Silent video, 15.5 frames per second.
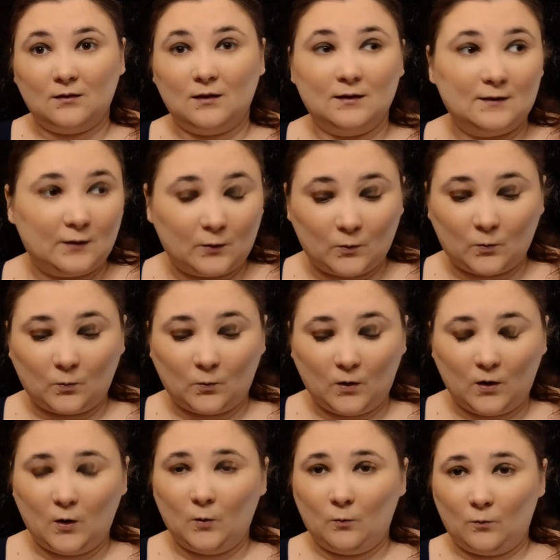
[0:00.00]
So
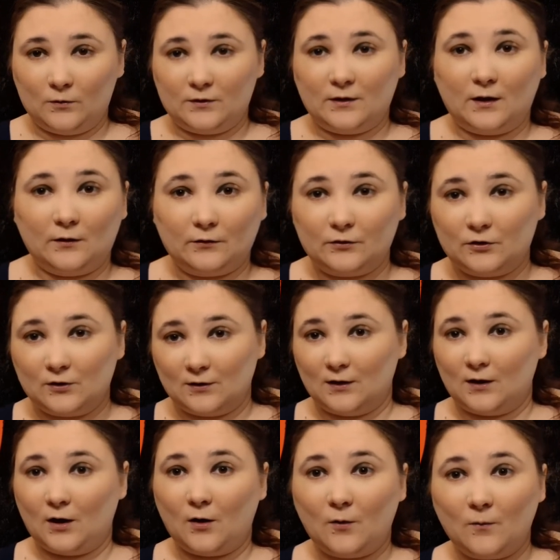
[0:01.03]
which color should
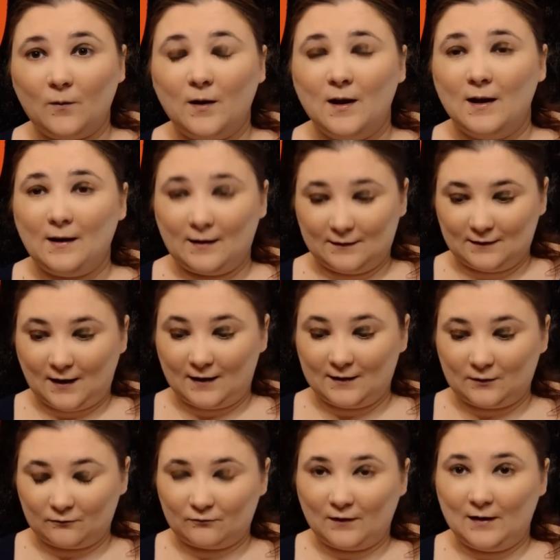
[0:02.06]
go, because it has
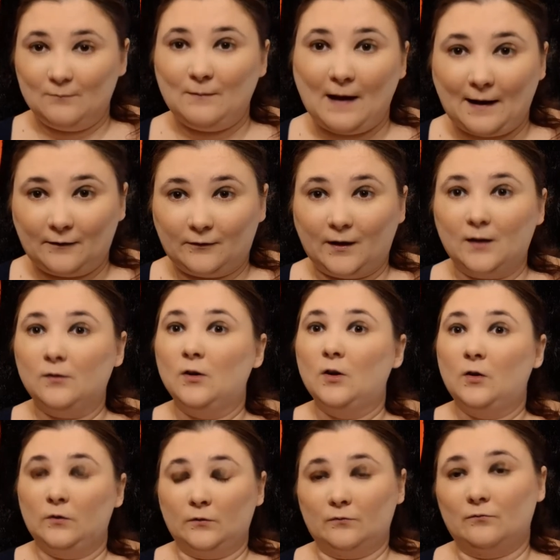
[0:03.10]
a red background
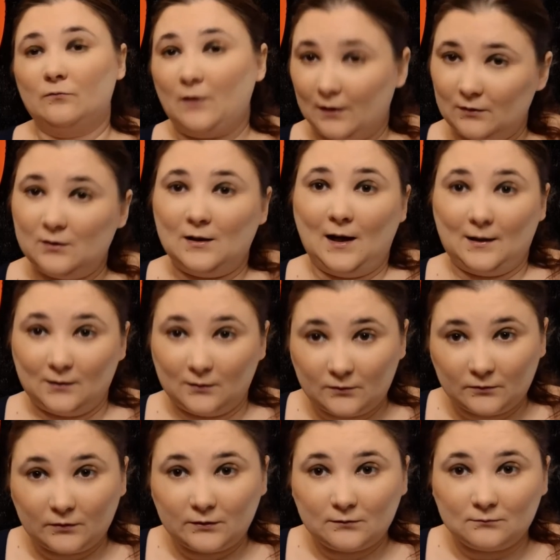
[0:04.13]
with red
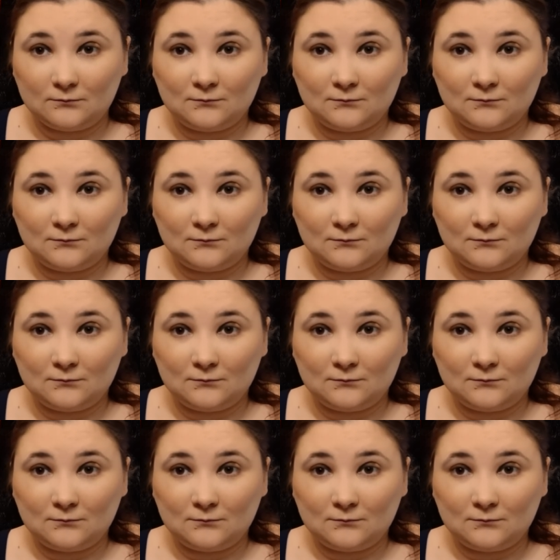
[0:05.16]
shadows.